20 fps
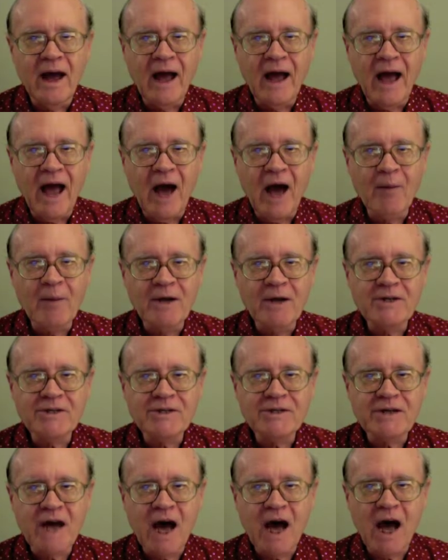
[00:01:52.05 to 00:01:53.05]
how much
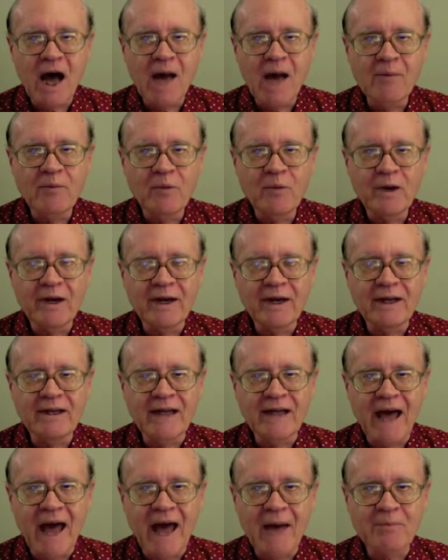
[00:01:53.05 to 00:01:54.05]
time will
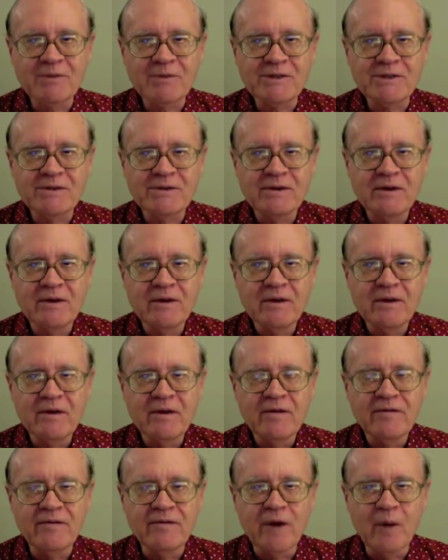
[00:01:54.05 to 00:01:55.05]
elapse
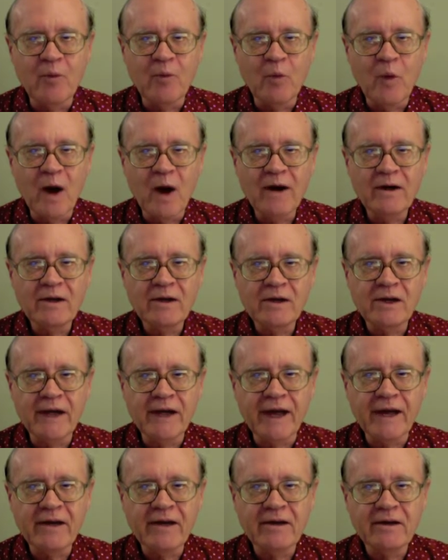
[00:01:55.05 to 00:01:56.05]
from one
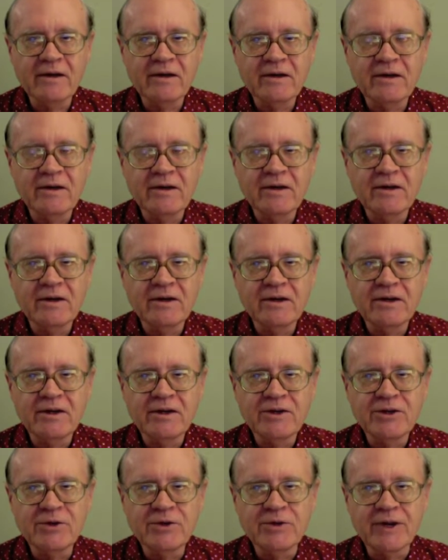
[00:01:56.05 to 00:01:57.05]
click
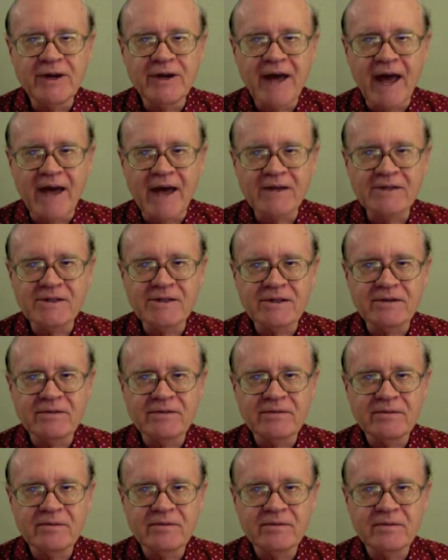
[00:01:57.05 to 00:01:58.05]
to the next?
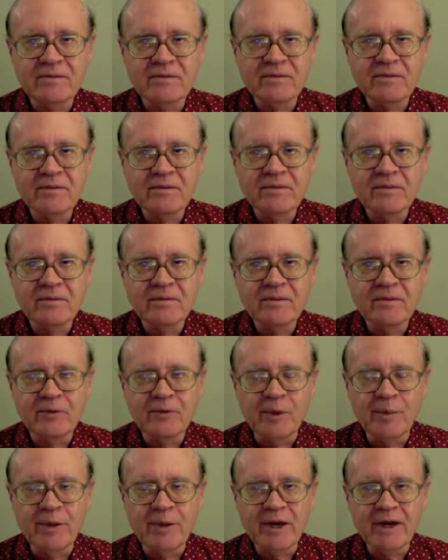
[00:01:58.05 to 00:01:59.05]

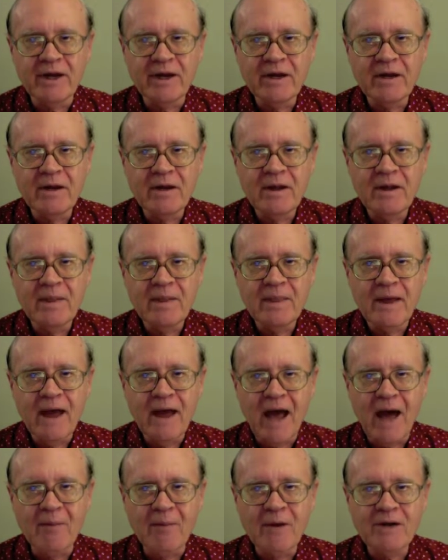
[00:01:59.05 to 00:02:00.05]
Repeating,
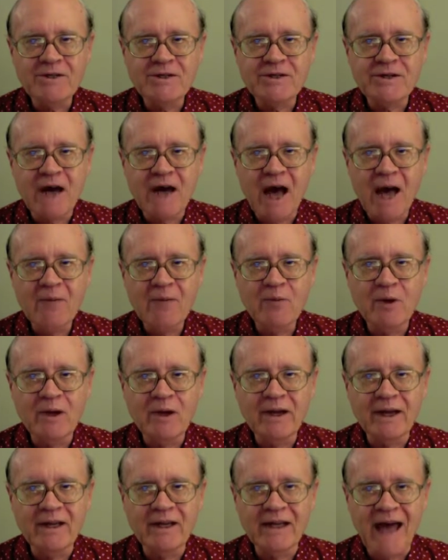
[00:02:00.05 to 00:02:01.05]
how much time will
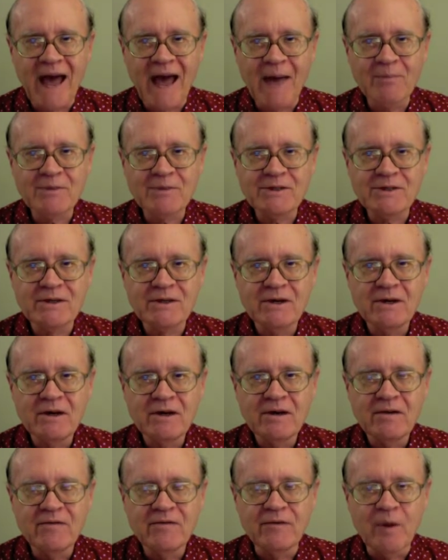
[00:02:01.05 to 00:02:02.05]
elapse
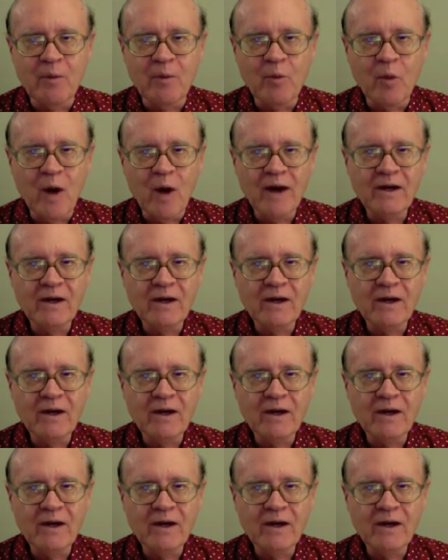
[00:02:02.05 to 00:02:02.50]
from one